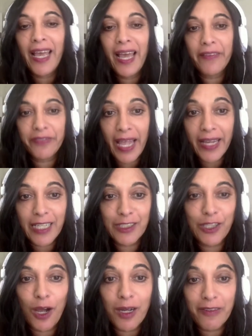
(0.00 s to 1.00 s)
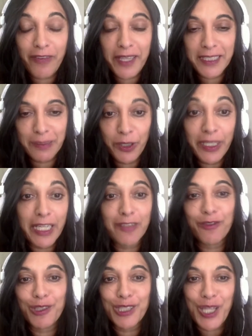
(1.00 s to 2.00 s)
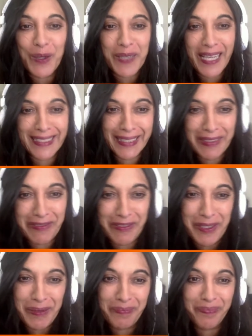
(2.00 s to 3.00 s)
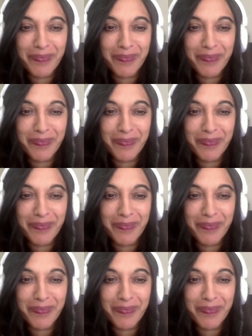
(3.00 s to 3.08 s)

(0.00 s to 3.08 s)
and thank DOK.fest Munich for showcasing the film.